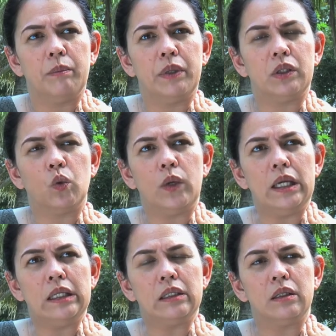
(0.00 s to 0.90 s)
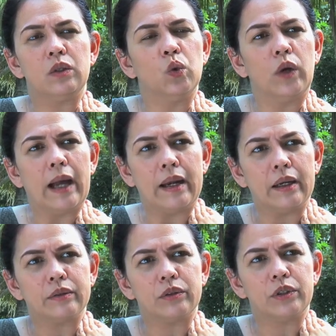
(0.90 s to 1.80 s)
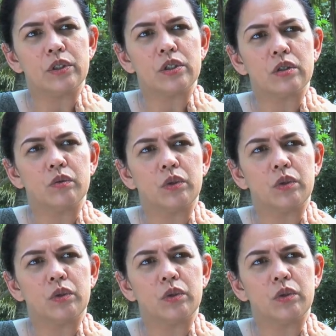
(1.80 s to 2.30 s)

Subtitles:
between the two characters,